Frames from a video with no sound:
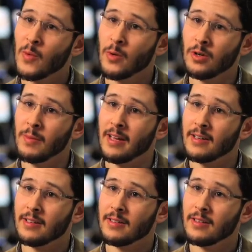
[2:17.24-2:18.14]
the World Bank
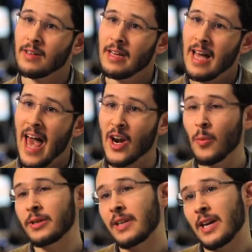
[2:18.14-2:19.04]
and
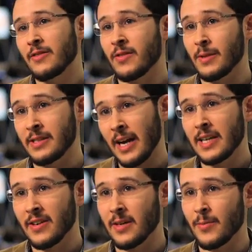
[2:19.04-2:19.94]
open data from the scientific